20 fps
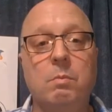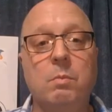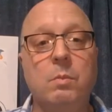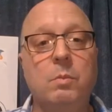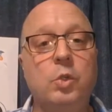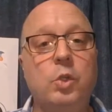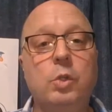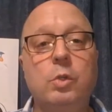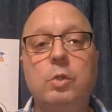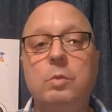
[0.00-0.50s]

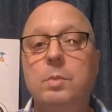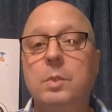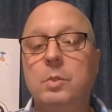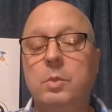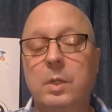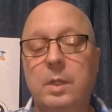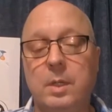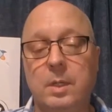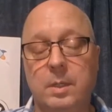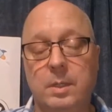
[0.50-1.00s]
choose
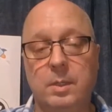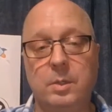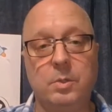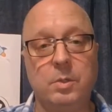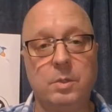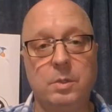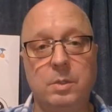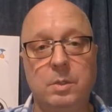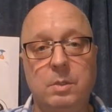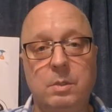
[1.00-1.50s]
between
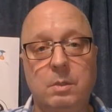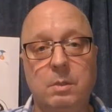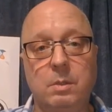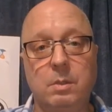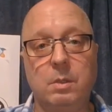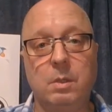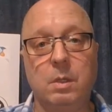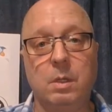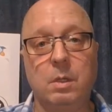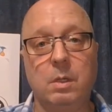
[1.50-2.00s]
hundreds
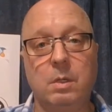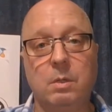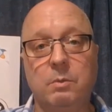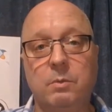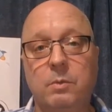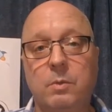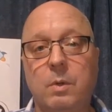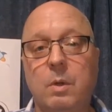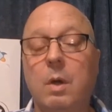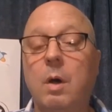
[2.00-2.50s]
of
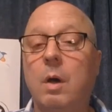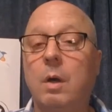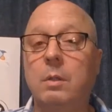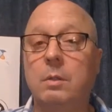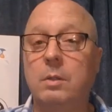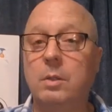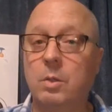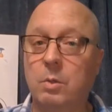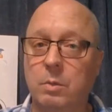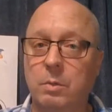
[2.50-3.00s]

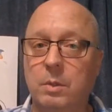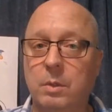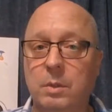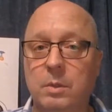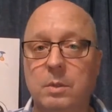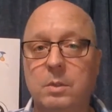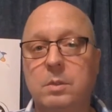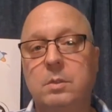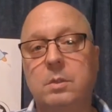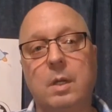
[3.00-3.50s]

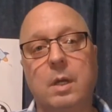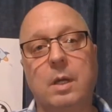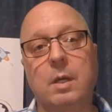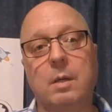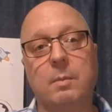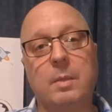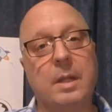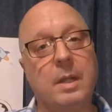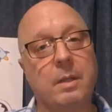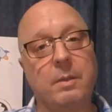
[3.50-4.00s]
altcoins
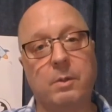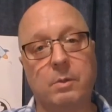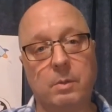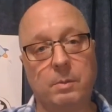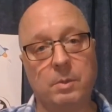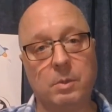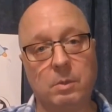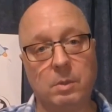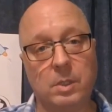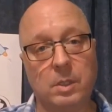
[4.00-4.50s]
and other
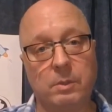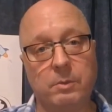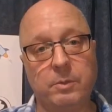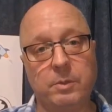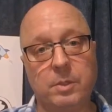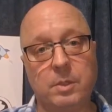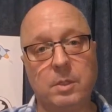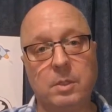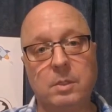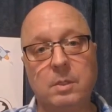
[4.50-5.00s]

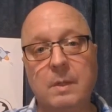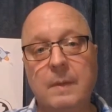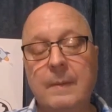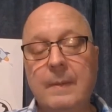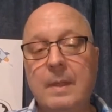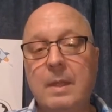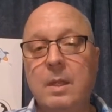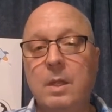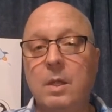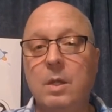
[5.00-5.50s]
cryptocurrencies
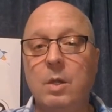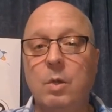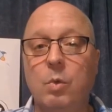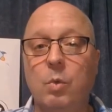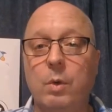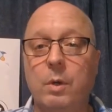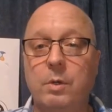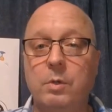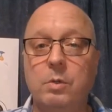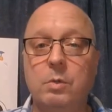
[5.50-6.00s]

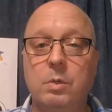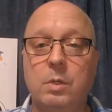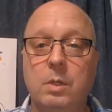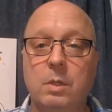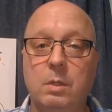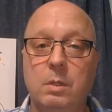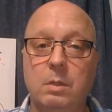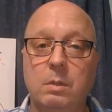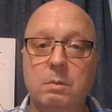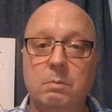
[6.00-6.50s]
where you
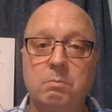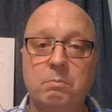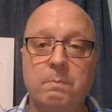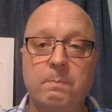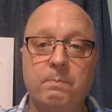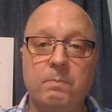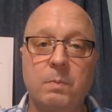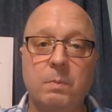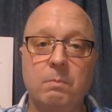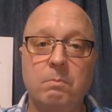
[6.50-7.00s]
can
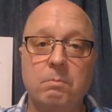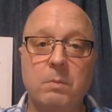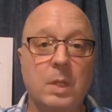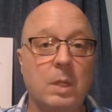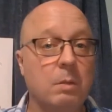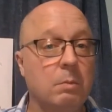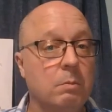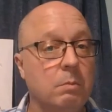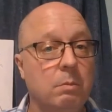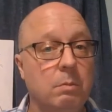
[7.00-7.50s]

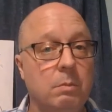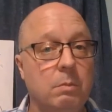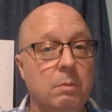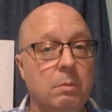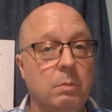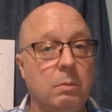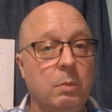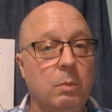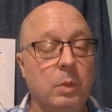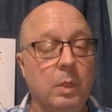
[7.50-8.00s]

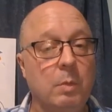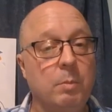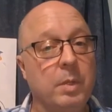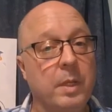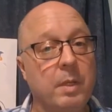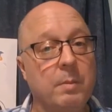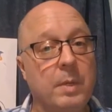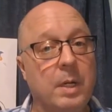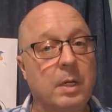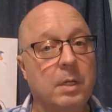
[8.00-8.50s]
really play
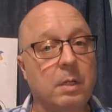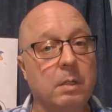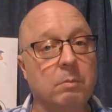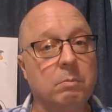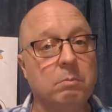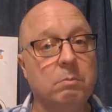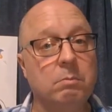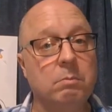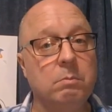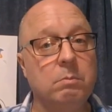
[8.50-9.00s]
the market,
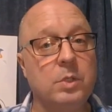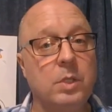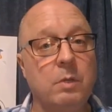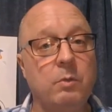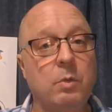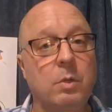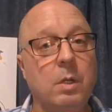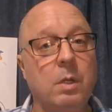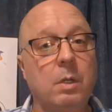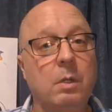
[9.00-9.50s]
see if
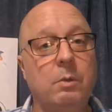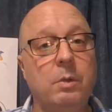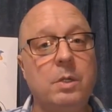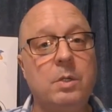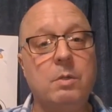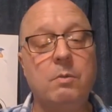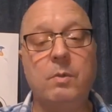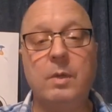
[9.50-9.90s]
you can increase your